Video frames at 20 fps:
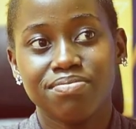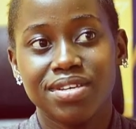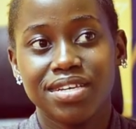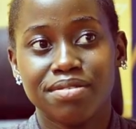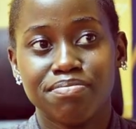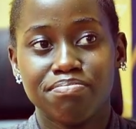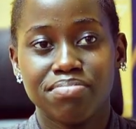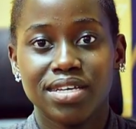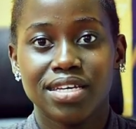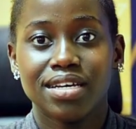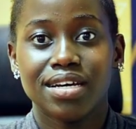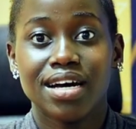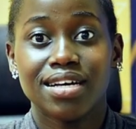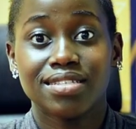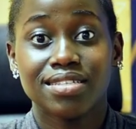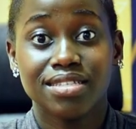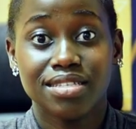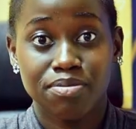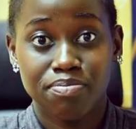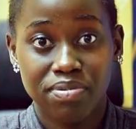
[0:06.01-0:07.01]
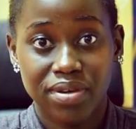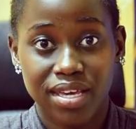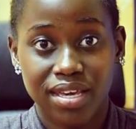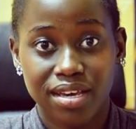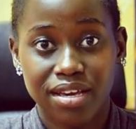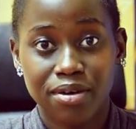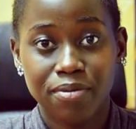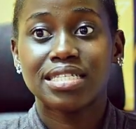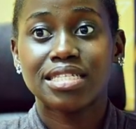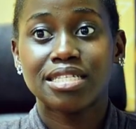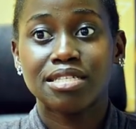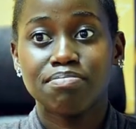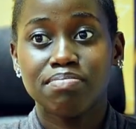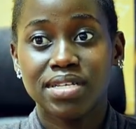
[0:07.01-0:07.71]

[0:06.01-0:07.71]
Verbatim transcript: in being a CPA, it's